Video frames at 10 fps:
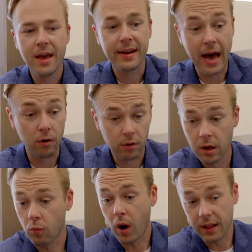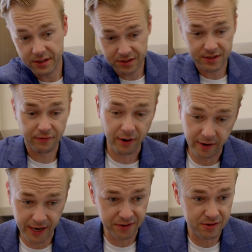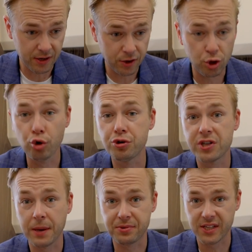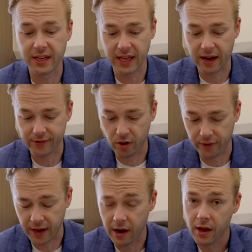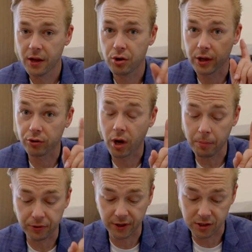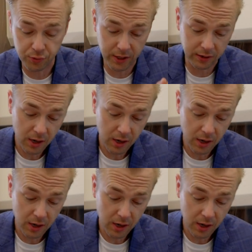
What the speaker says: Now, while this is a very nice U-shaped seating area over here, you can do a couple things with it.